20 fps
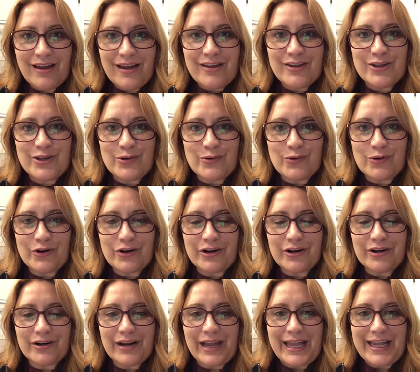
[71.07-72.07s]

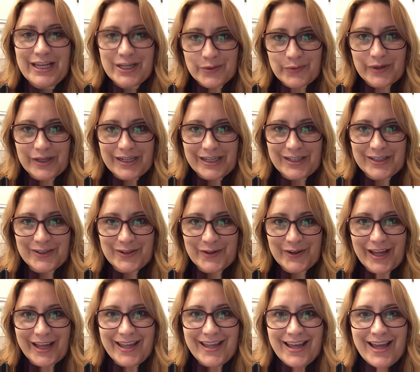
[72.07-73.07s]
your handwriting,
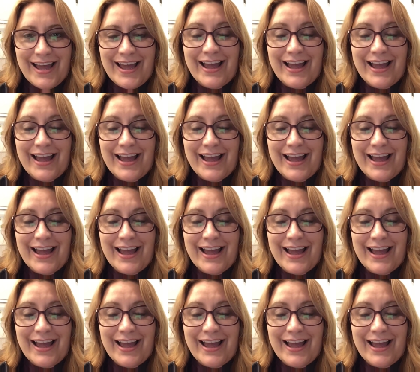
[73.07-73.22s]
okay?